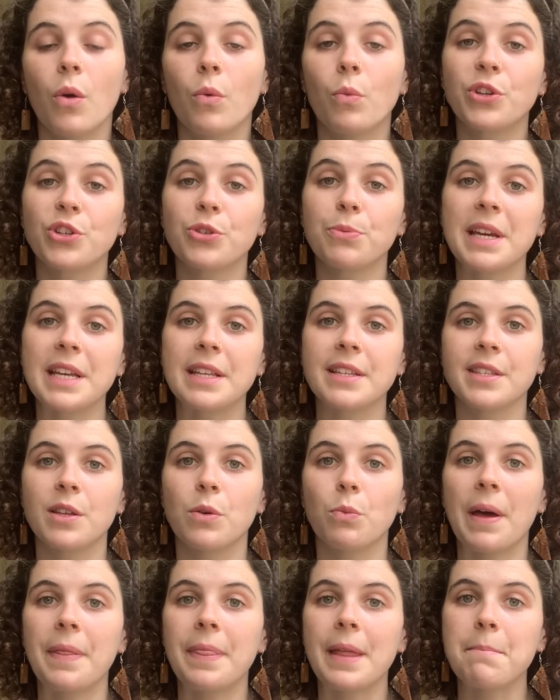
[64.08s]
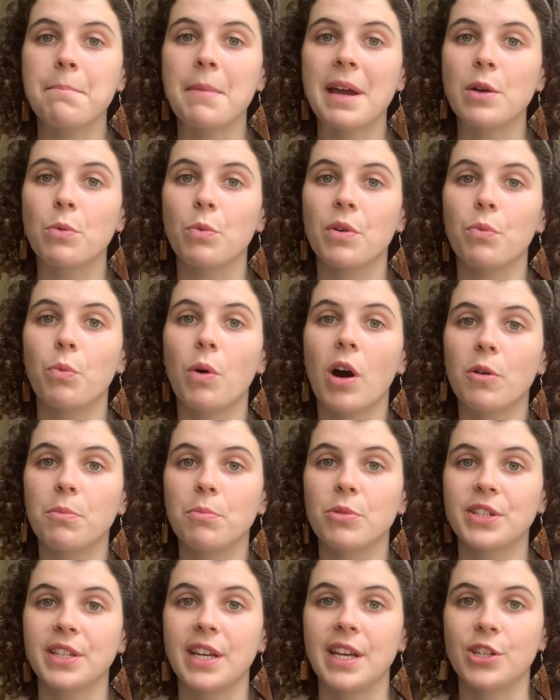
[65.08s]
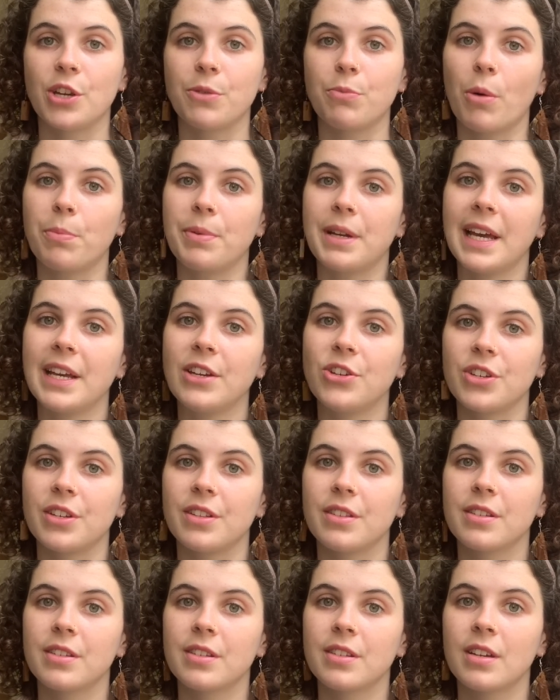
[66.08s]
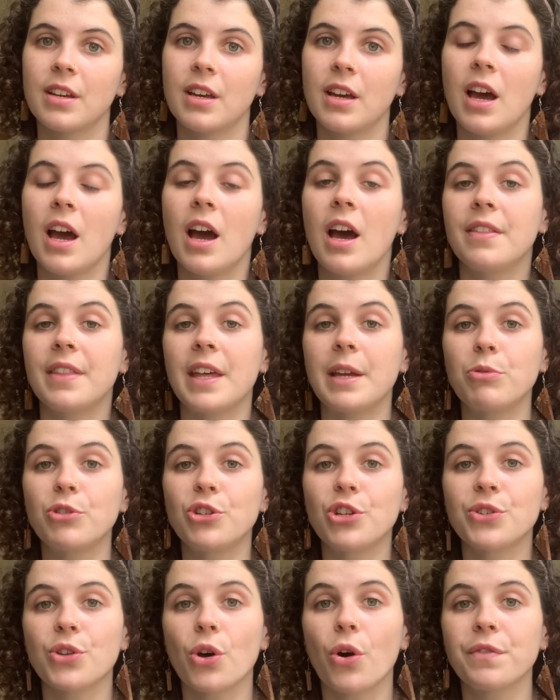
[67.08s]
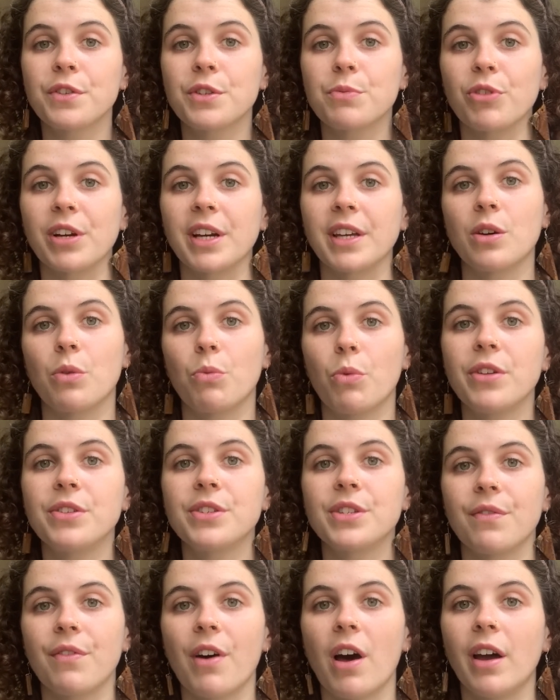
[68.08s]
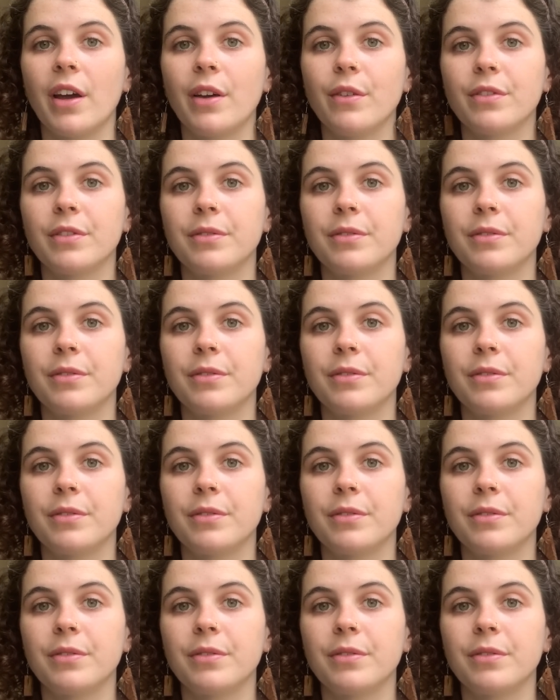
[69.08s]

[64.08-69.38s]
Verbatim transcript: which means that when they mate with wild mosquito populations, they produce offspring that won't survive.